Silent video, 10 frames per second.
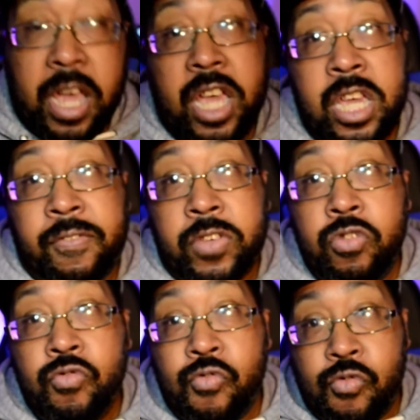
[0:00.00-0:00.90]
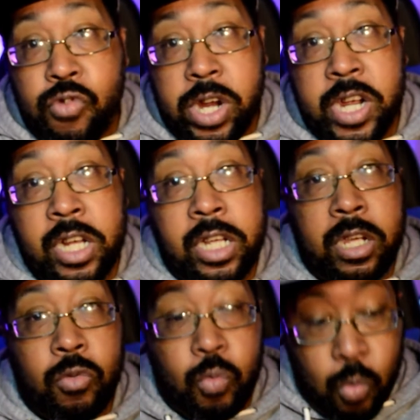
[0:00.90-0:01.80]
If you
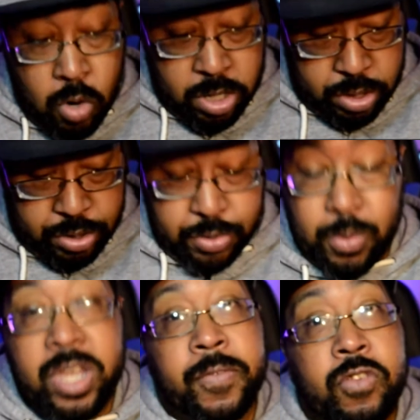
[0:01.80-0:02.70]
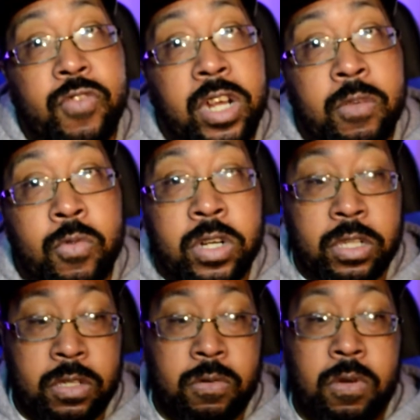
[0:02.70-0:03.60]
really wanted to, if you really wanted
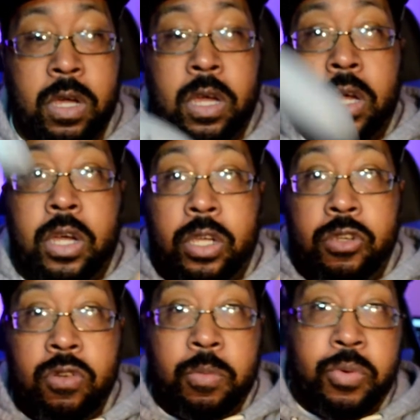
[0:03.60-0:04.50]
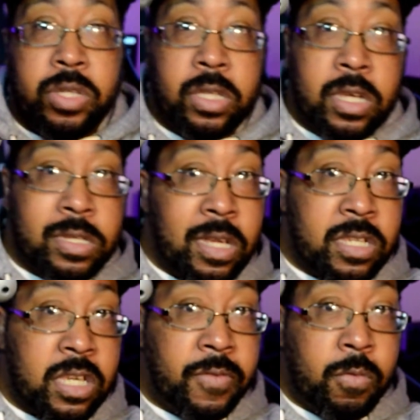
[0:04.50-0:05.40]
to, you could put this, let's
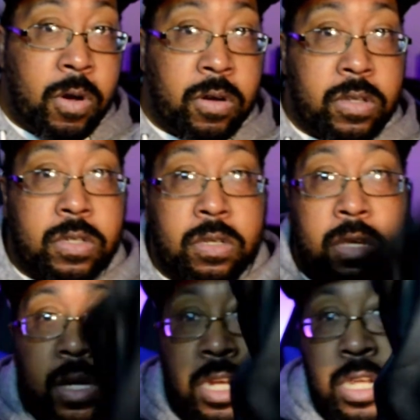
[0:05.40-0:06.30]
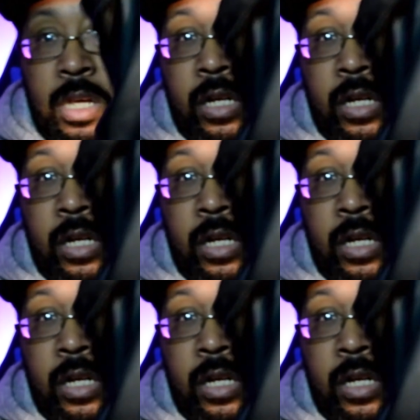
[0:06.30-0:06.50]
see if it works, in here.